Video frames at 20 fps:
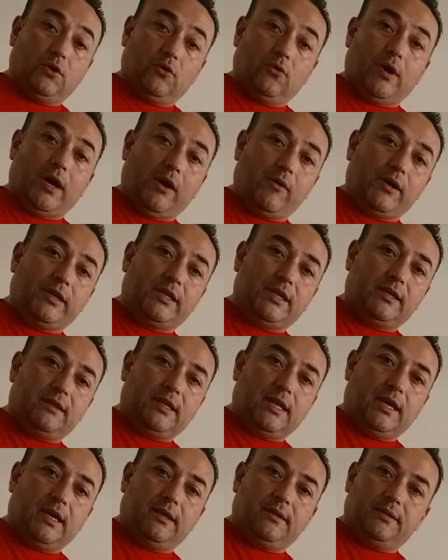So if you want to
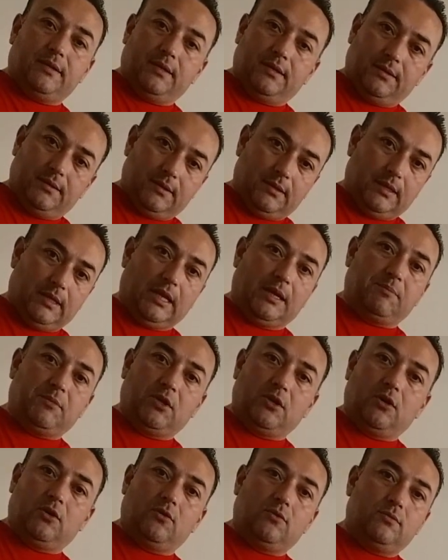know how I did that,
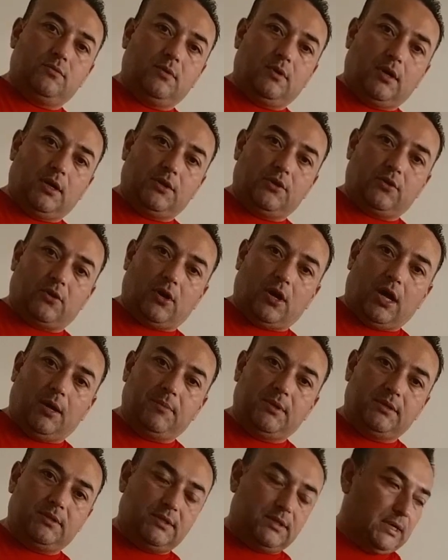let me
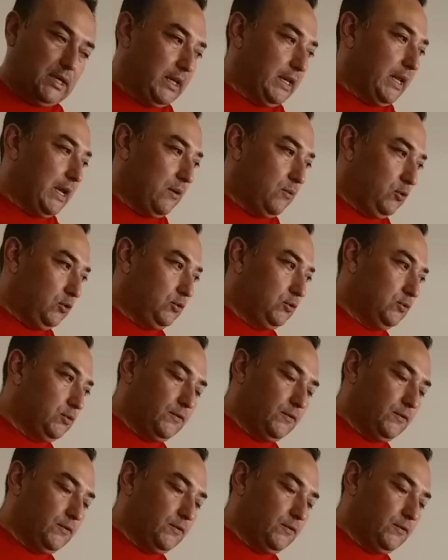know on your comments,